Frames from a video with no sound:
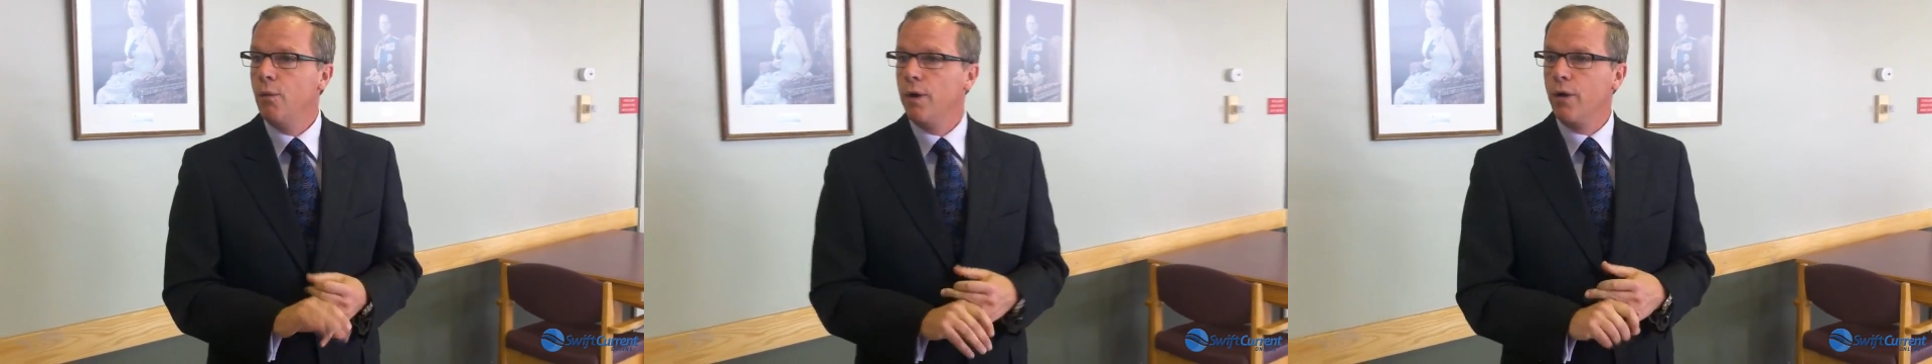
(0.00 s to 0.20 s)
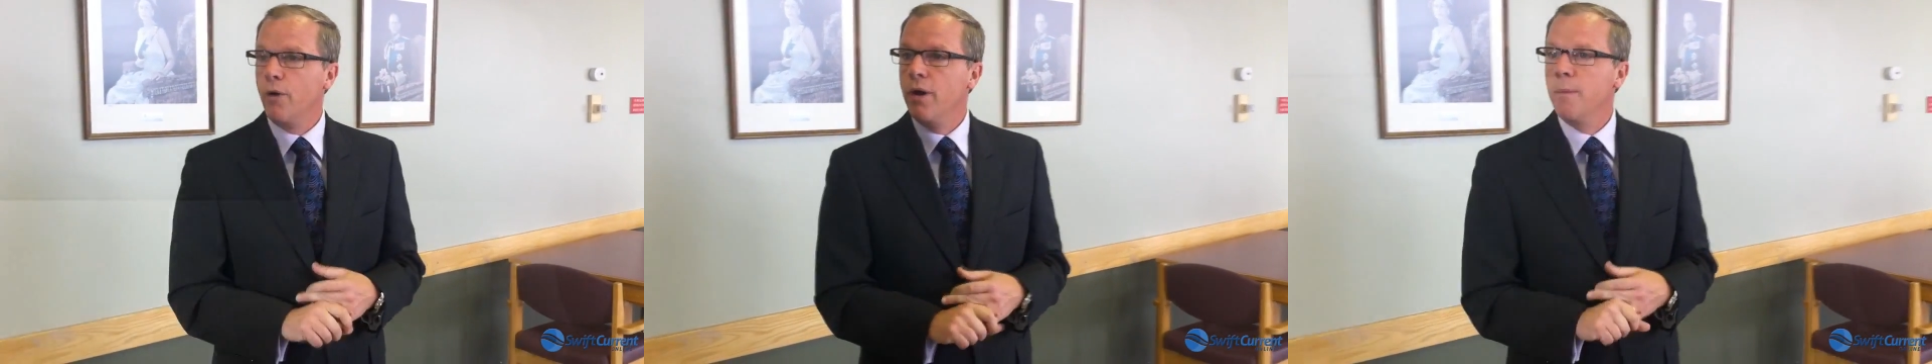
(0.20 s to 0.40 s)

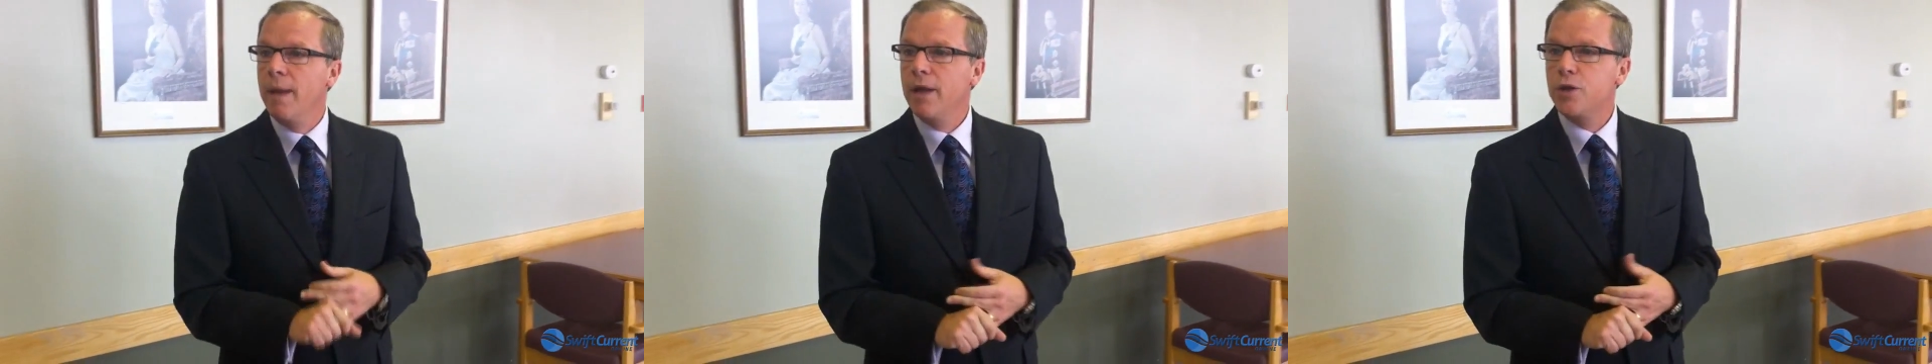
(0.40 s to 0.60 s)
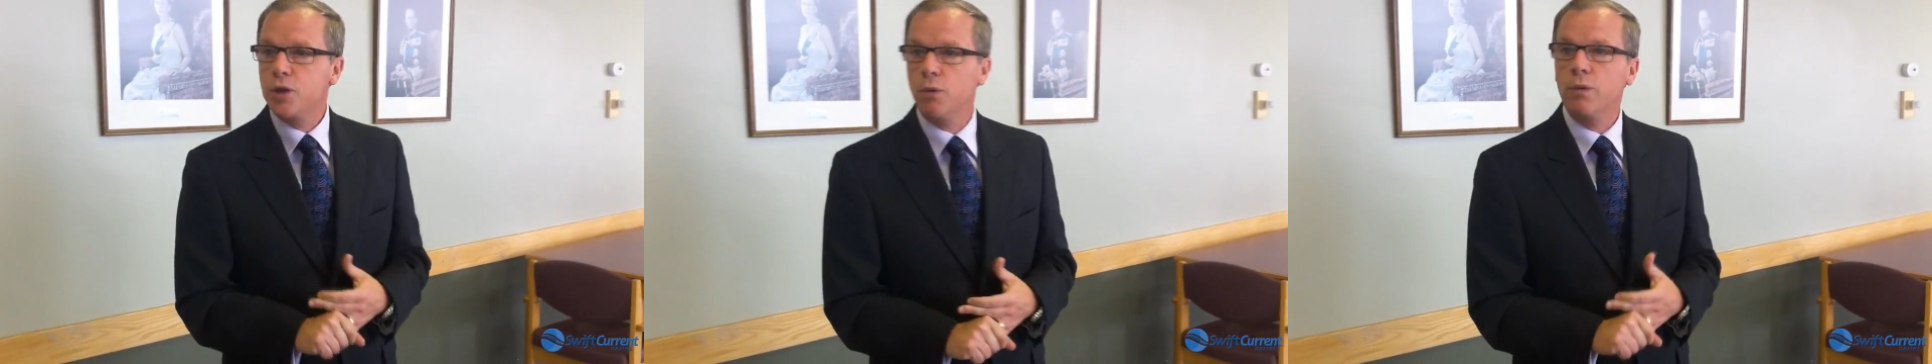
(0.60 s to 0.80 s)
We're going to
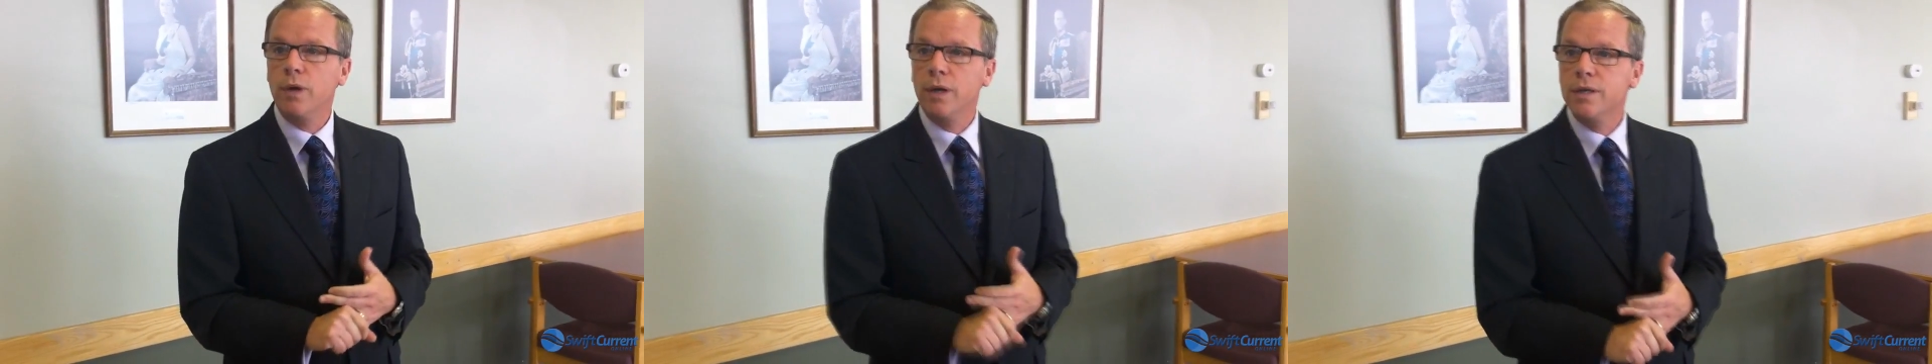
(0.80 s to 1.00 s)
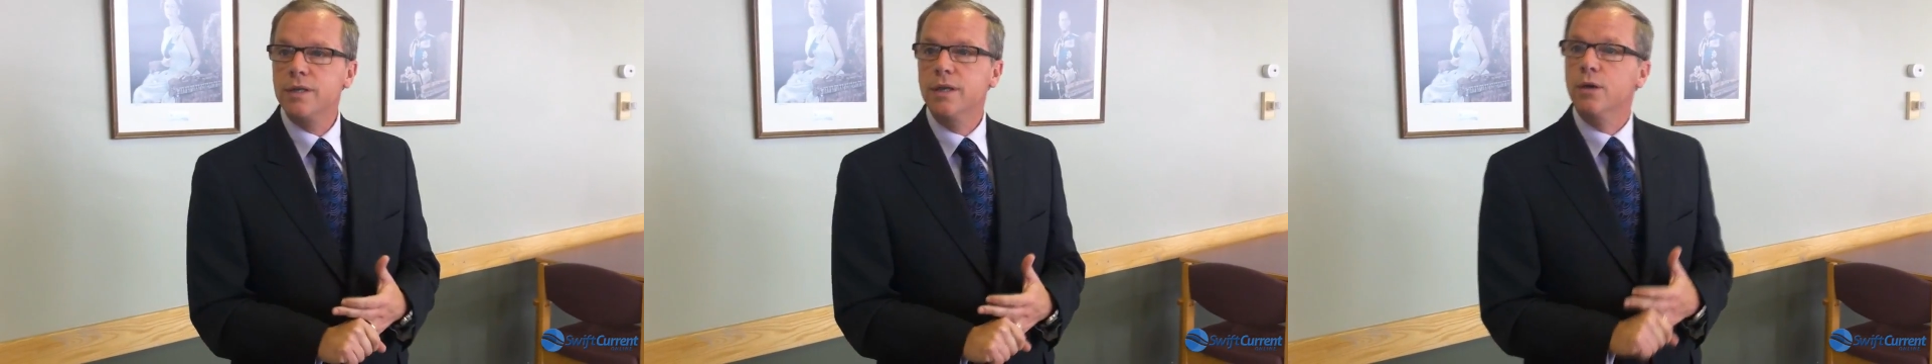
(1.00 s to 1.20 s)
make sure
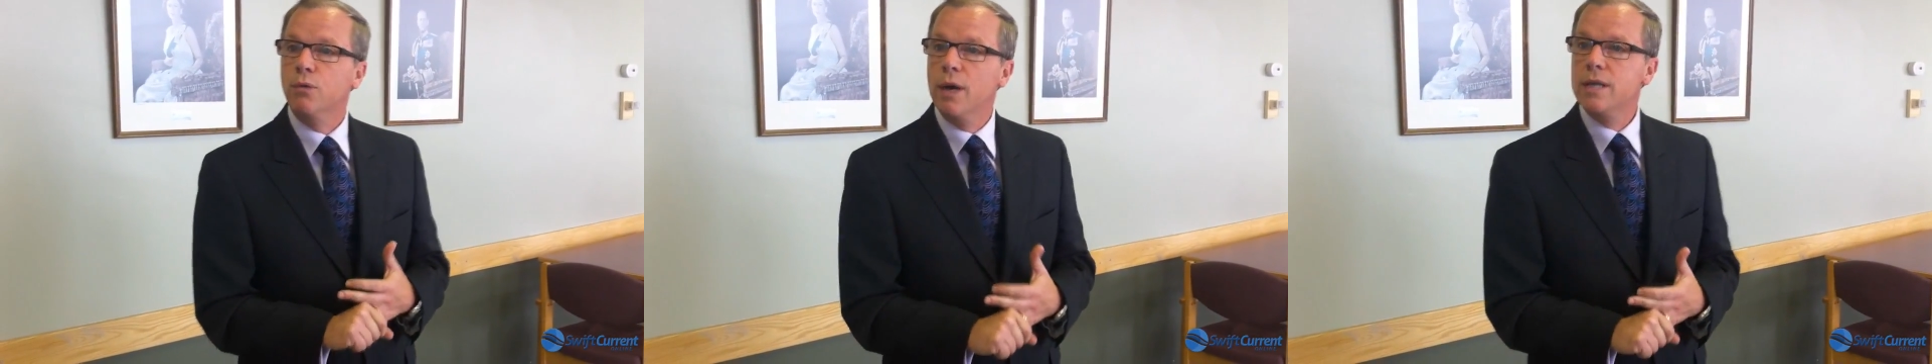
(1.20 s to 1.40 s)
we're listening to